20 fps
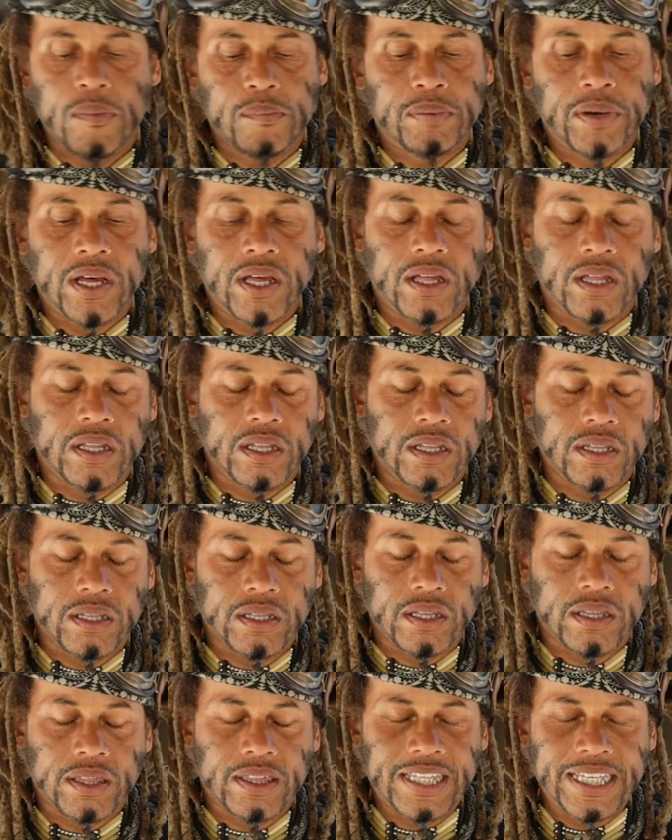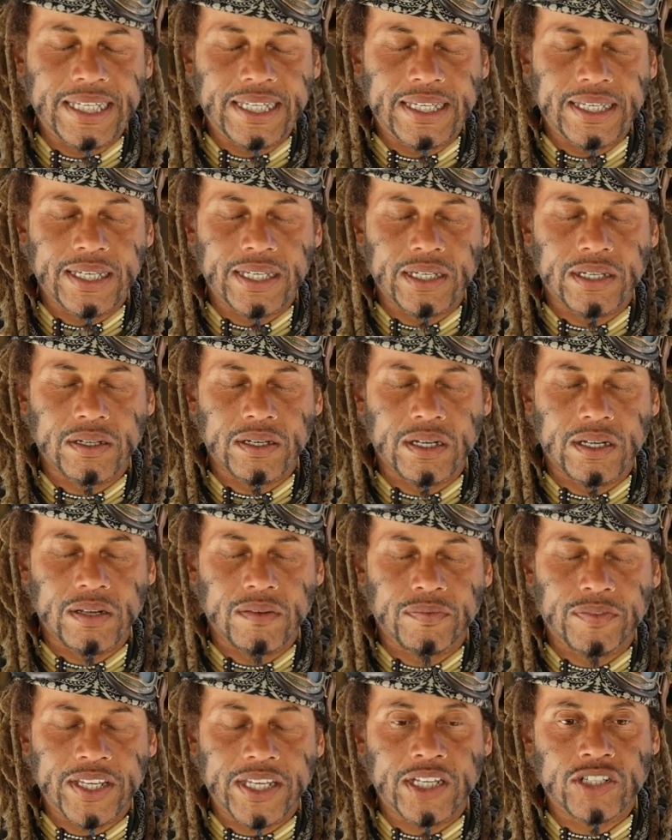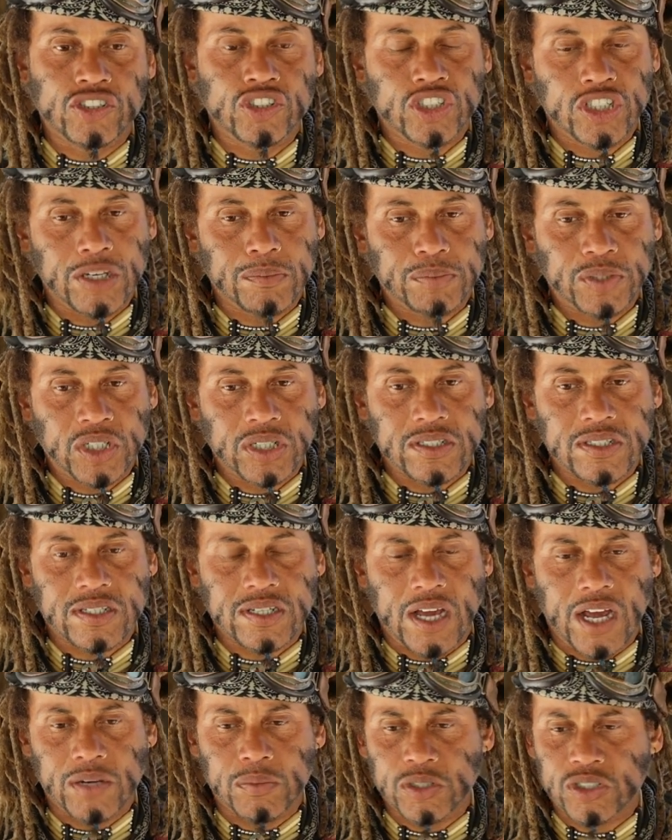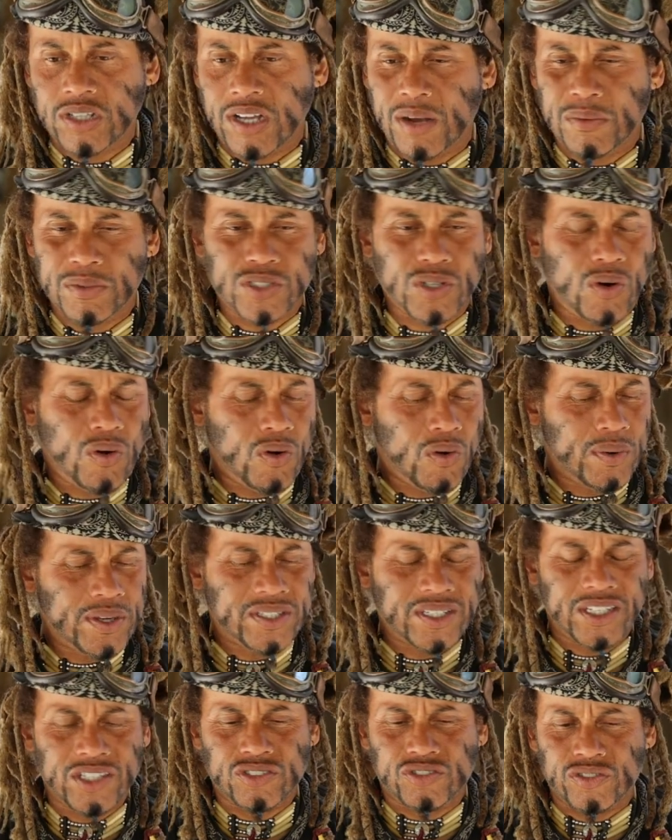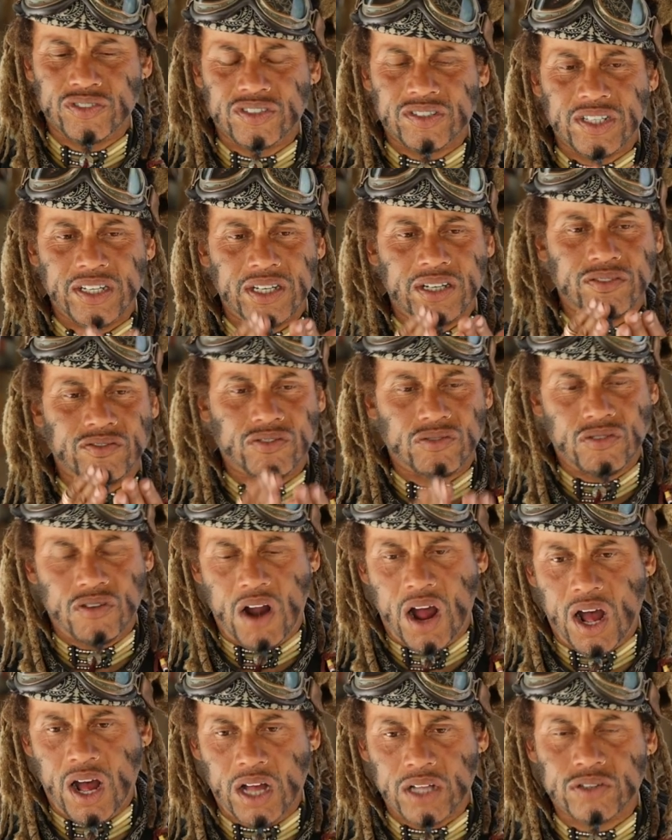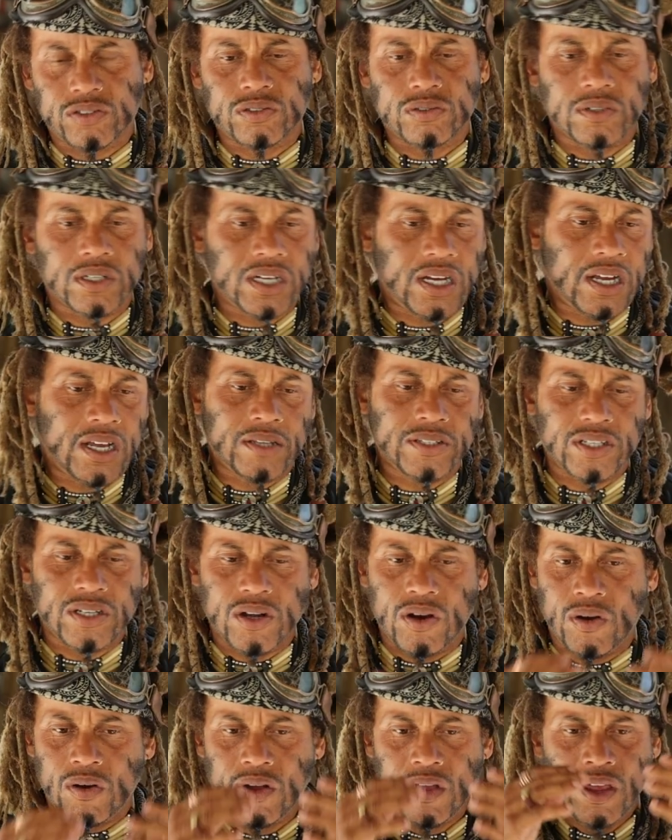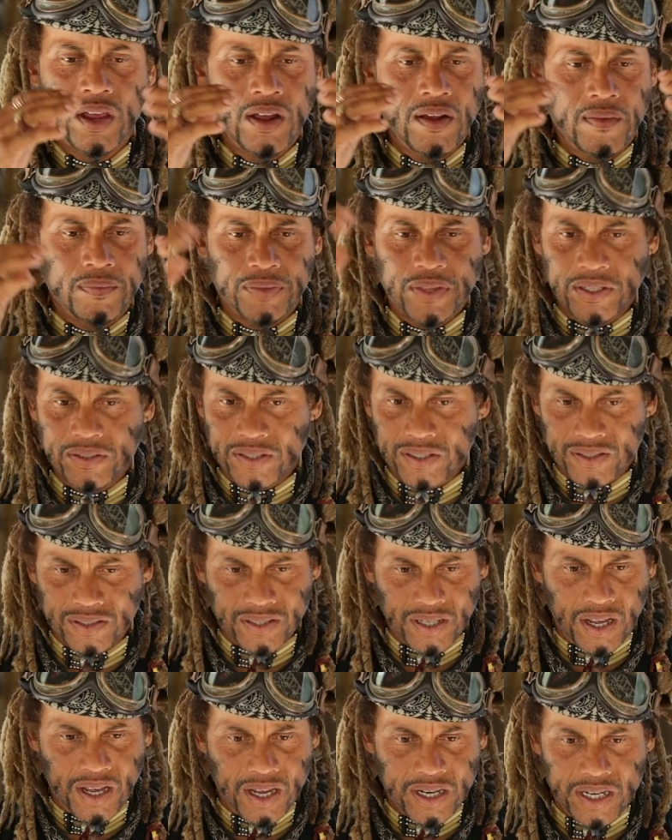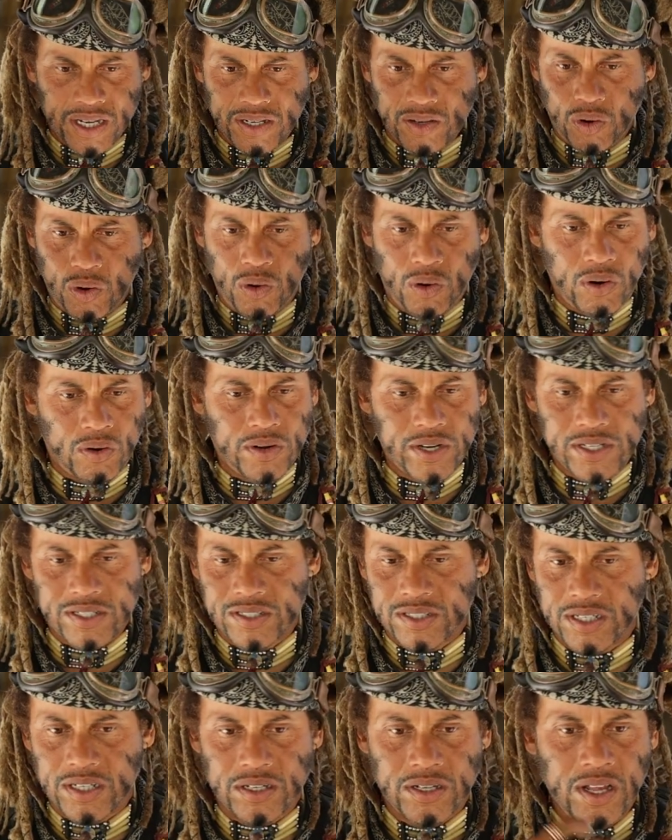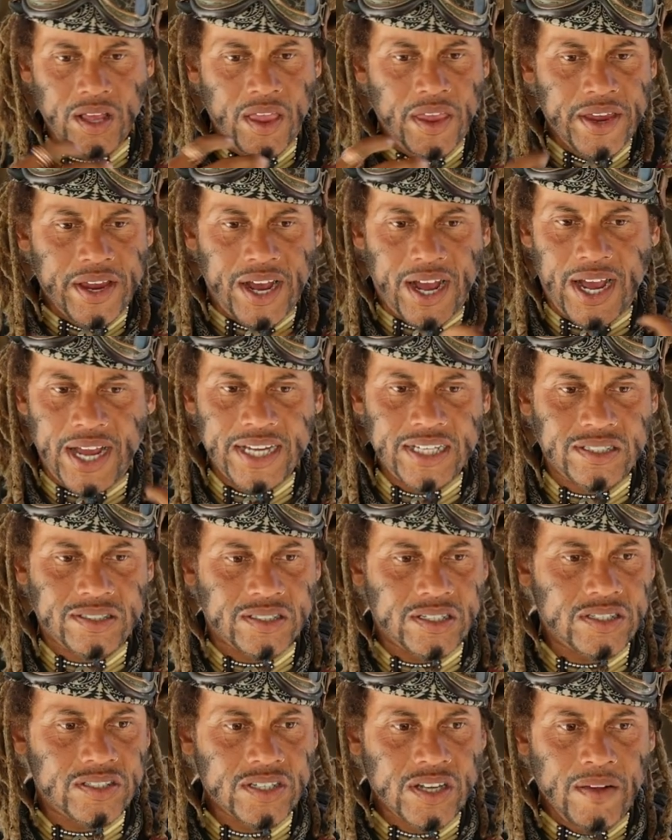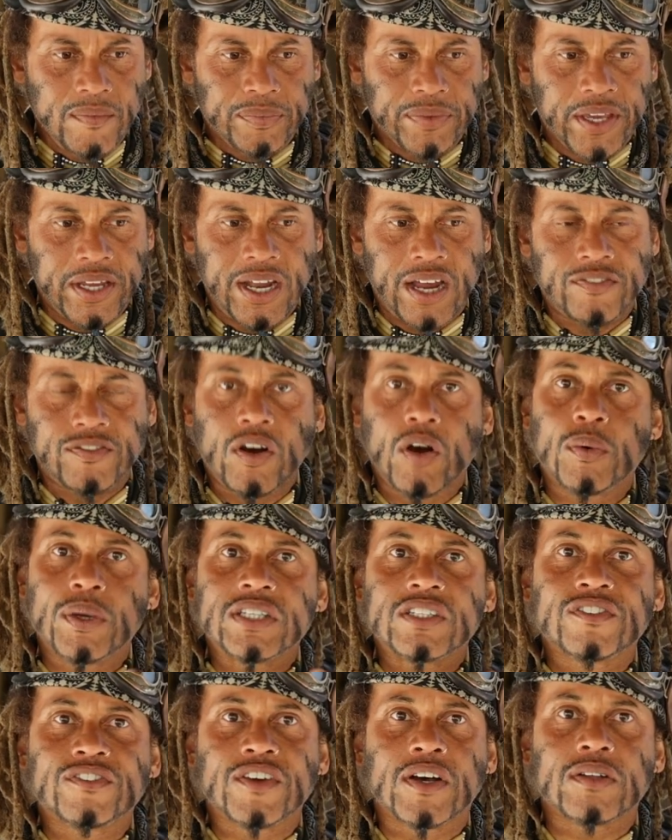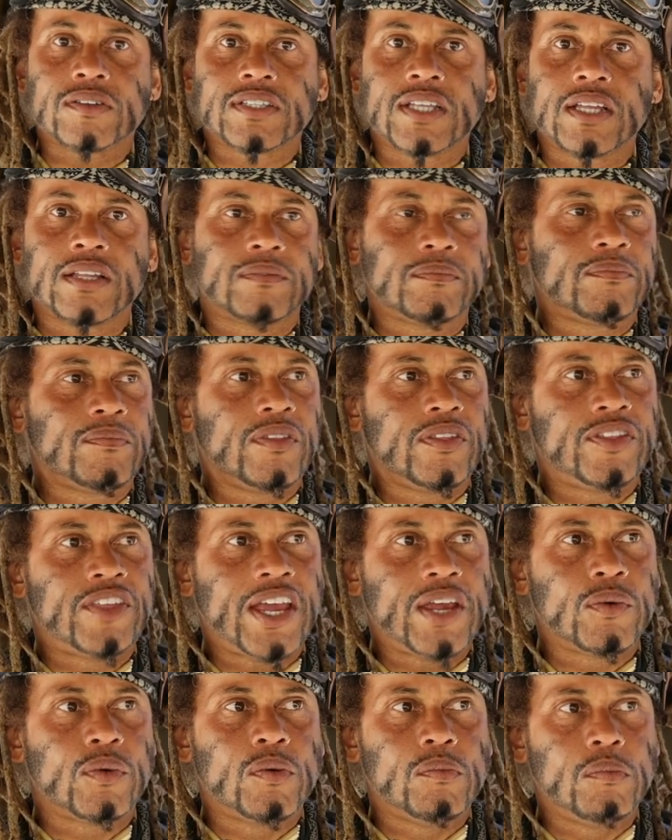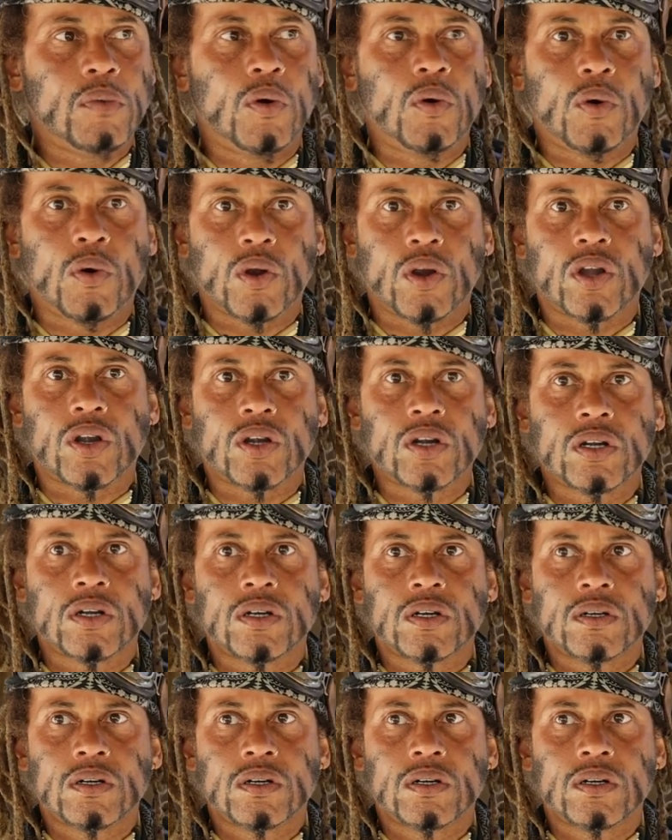but the Egyptian side, which I was always interested in, Ra, the sun and Horus and Isis, and I've always felt that they were more,